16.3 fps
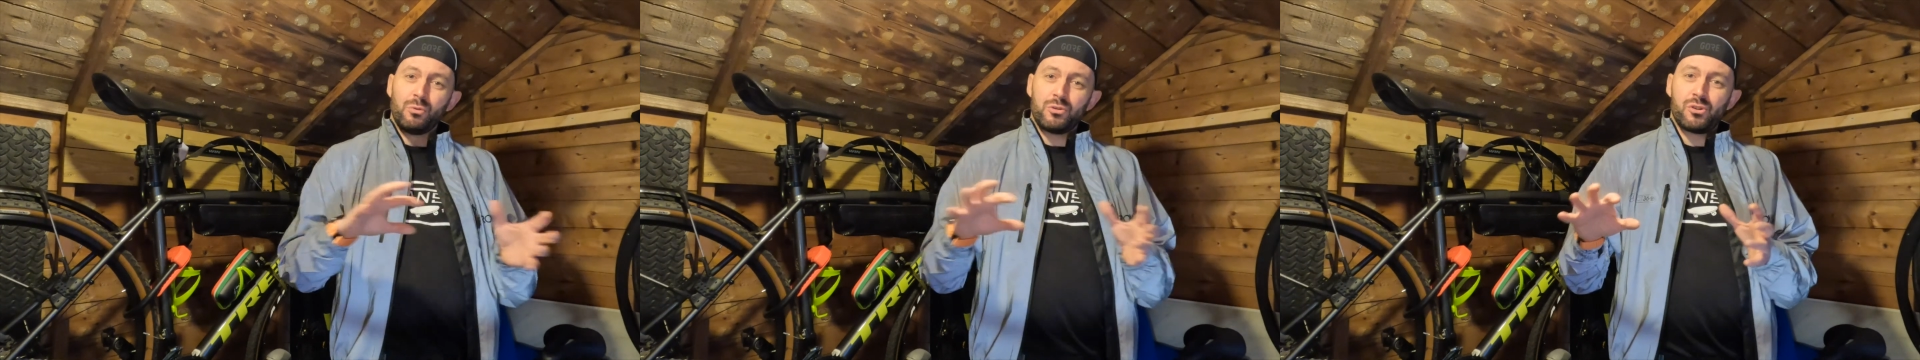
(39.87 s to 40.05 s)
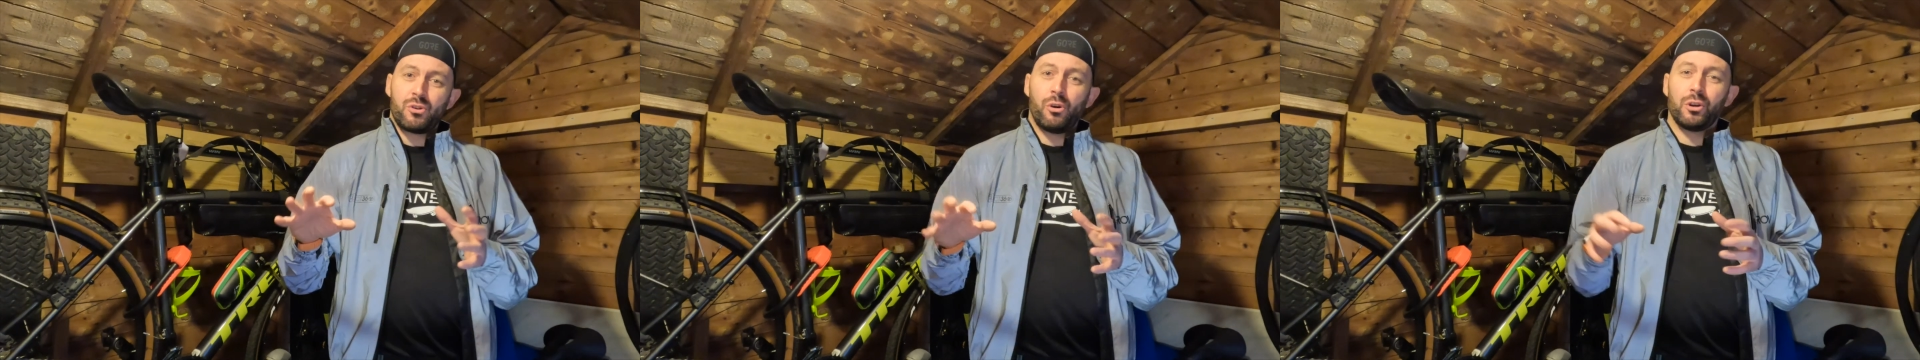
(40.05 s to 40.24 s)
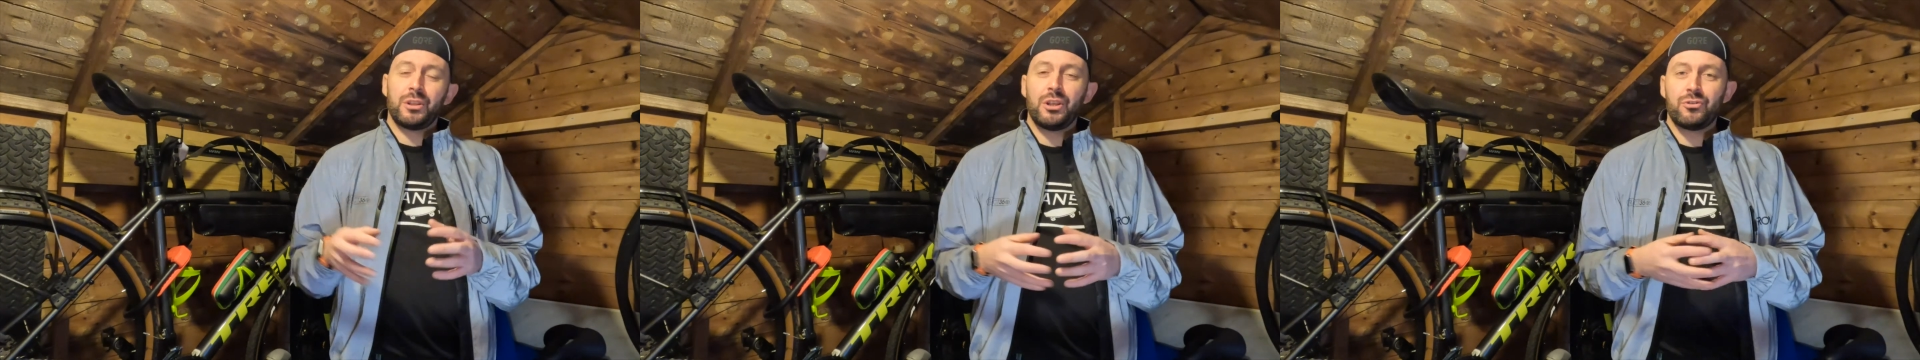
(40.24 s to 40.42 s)

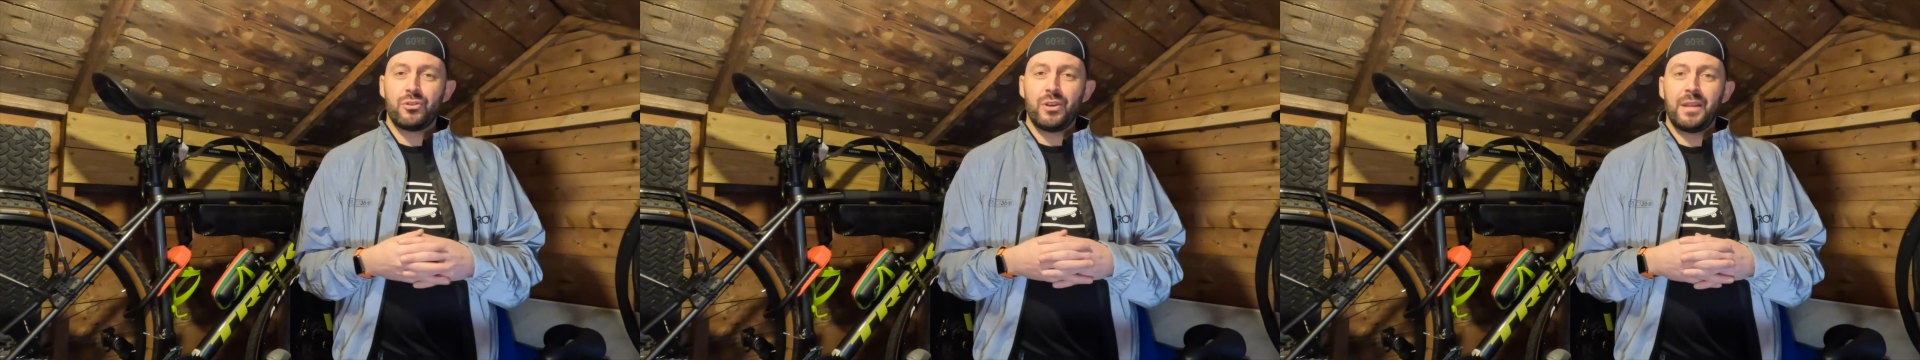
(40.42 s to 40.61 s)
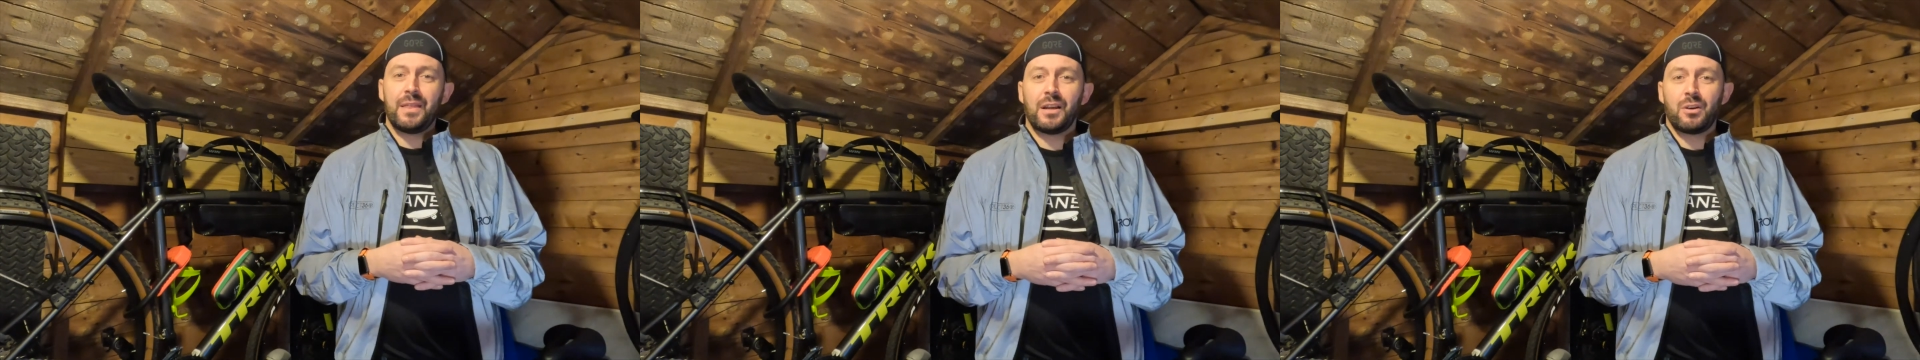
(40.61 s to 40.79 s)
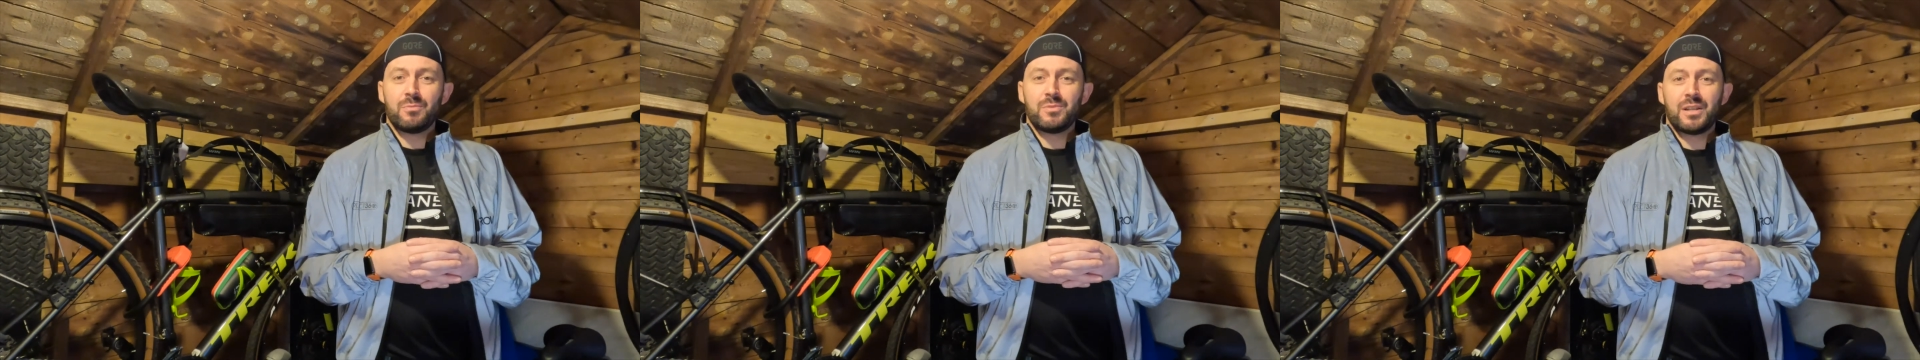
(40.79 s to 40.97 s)
Scottish rain
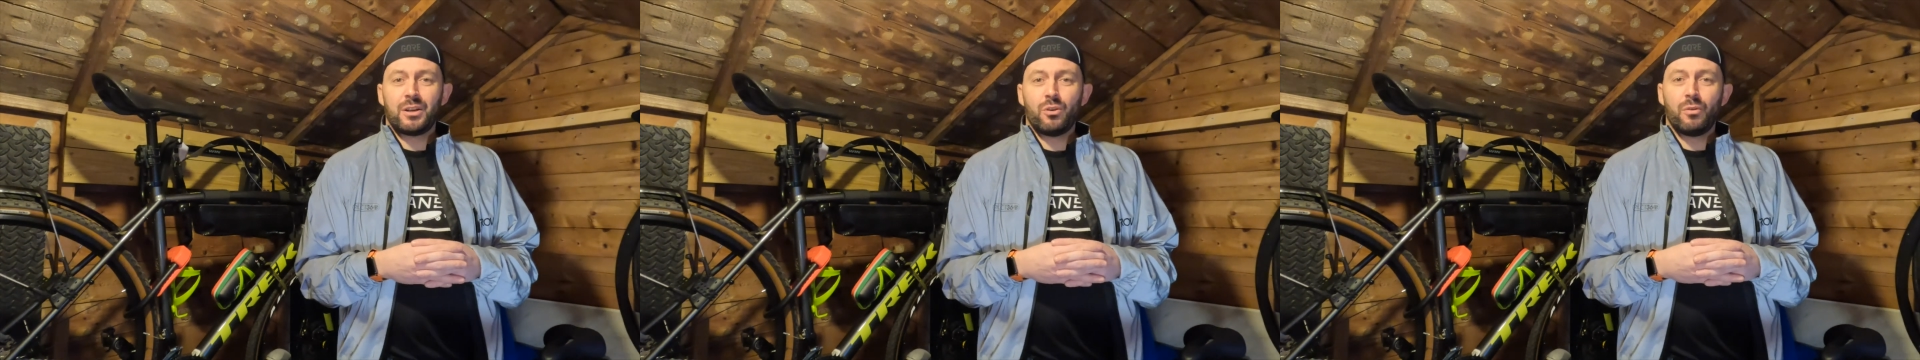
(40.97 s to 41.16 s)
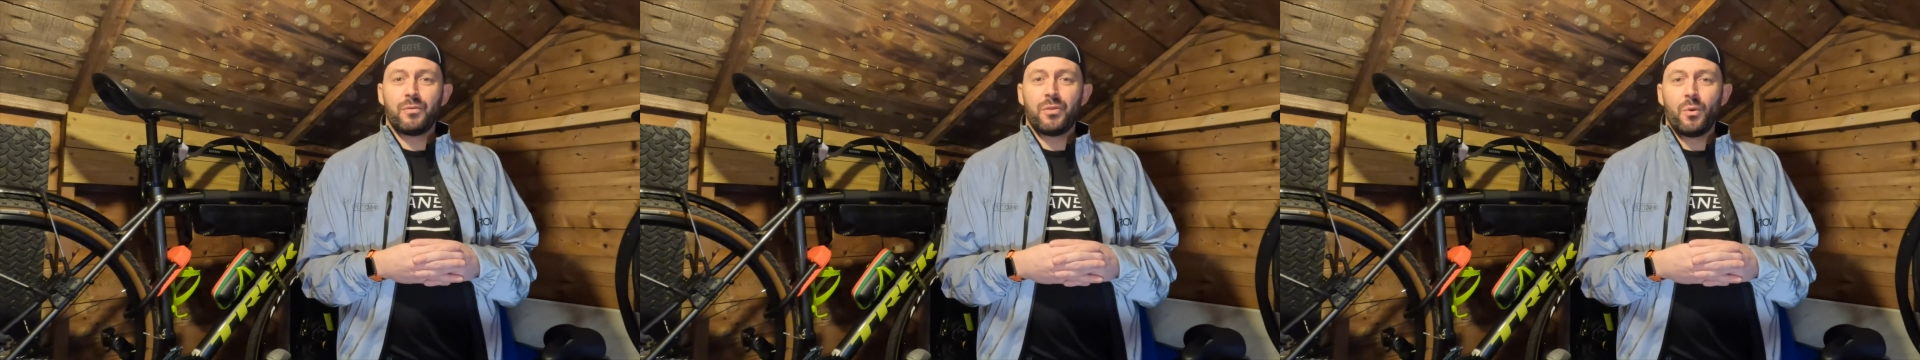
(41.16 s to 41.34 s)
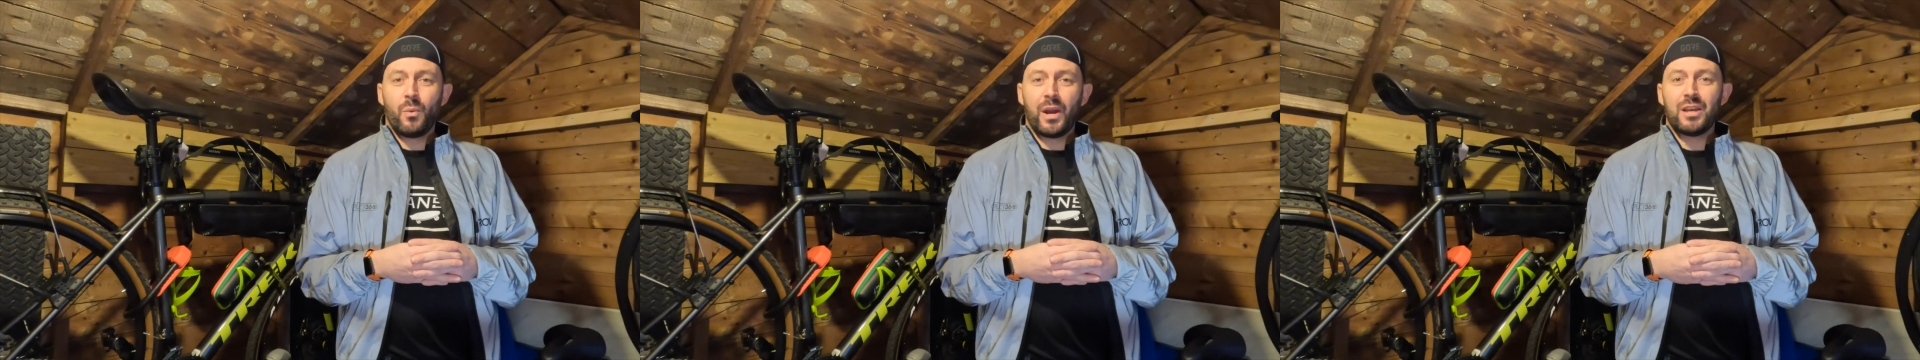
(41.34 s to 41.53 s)
that comes in off
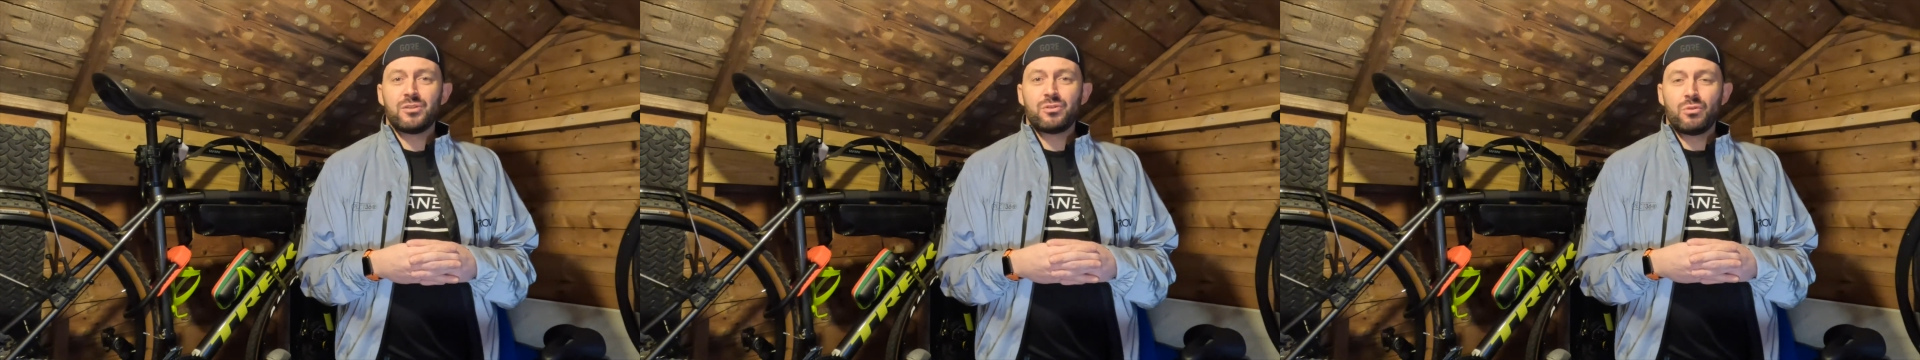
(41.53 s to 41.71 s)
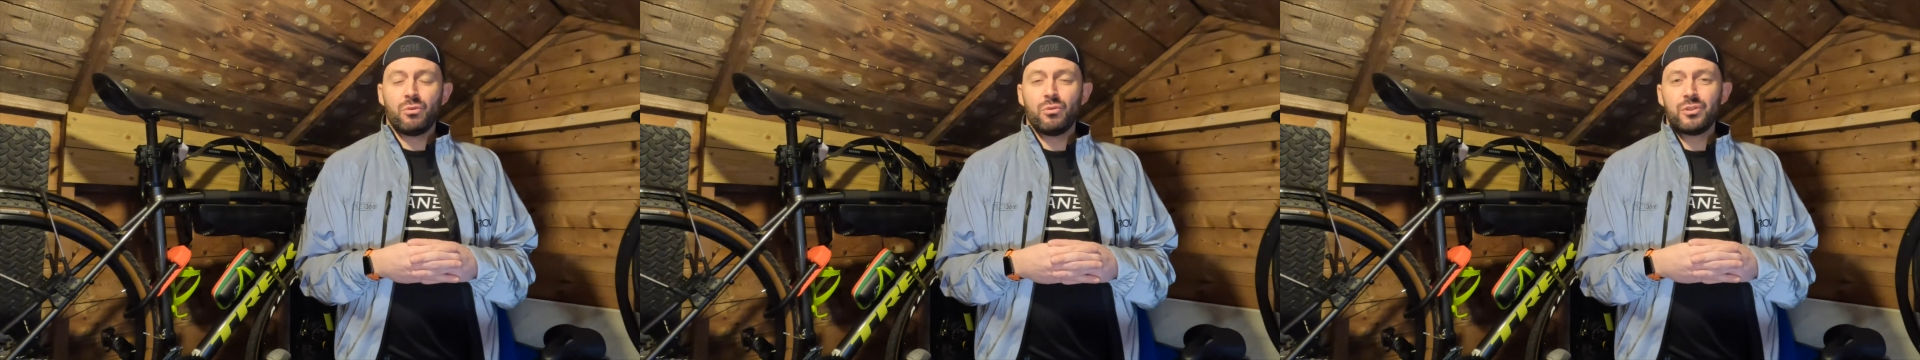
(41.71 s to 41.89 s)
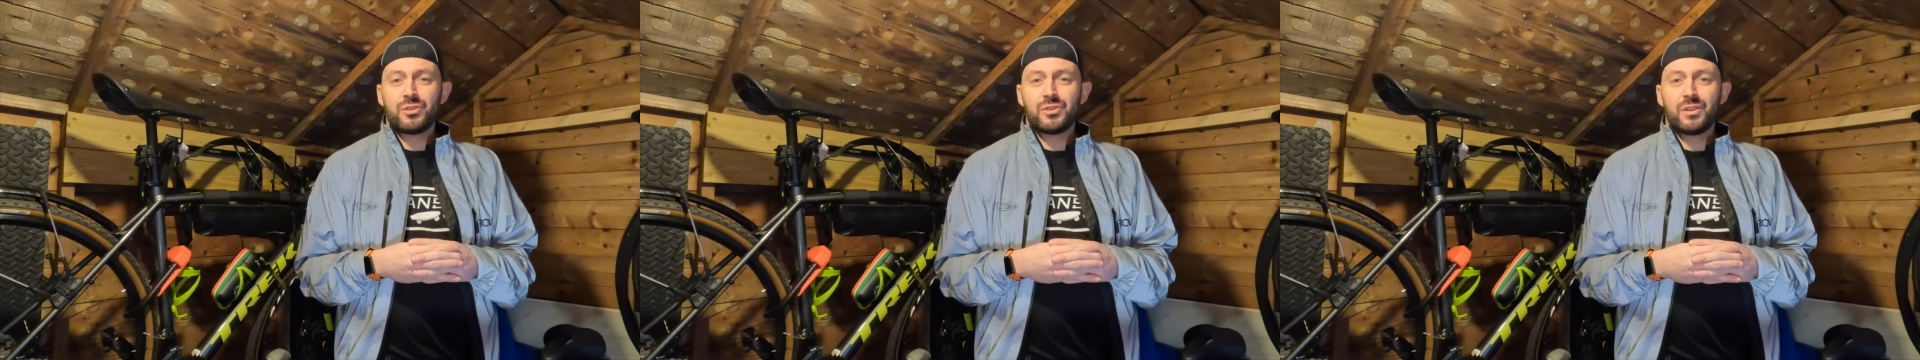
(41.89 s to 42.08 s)
the west
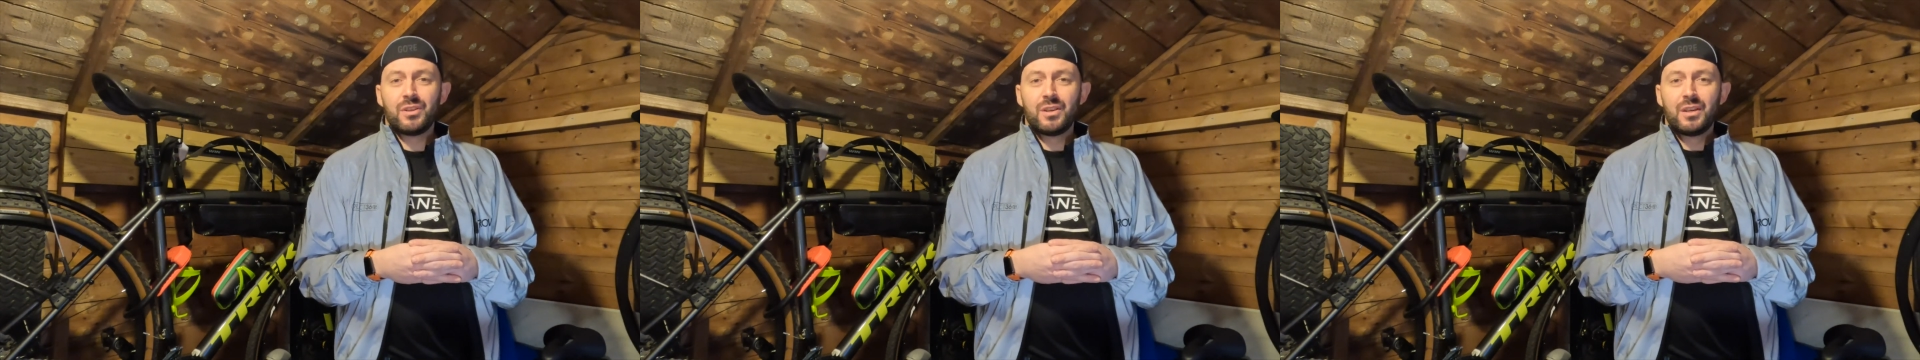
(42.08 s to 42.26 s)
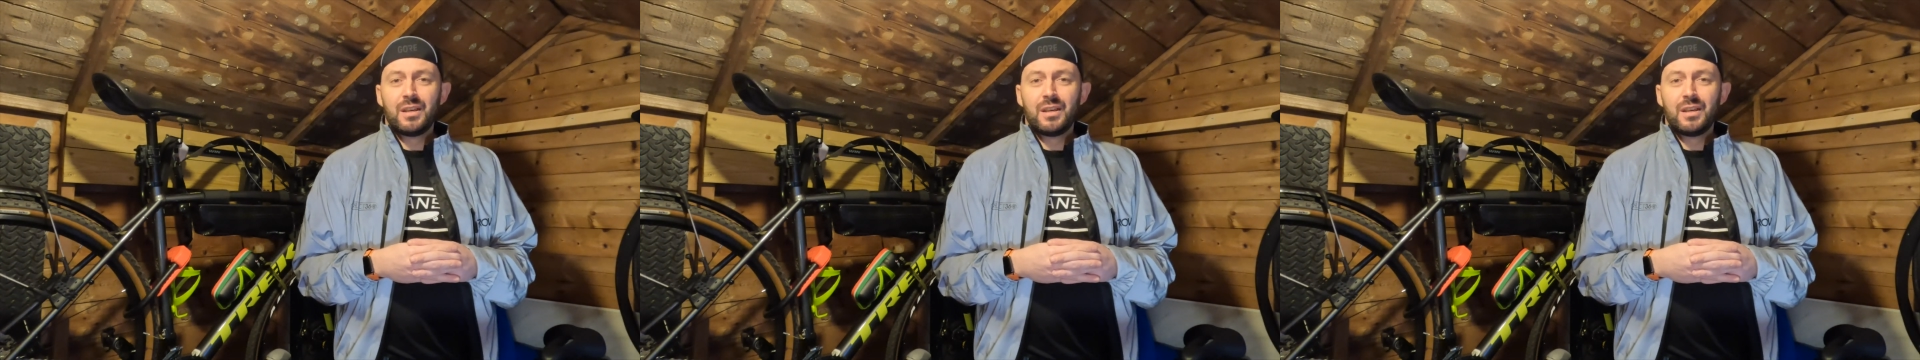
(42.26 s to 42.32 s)
coast.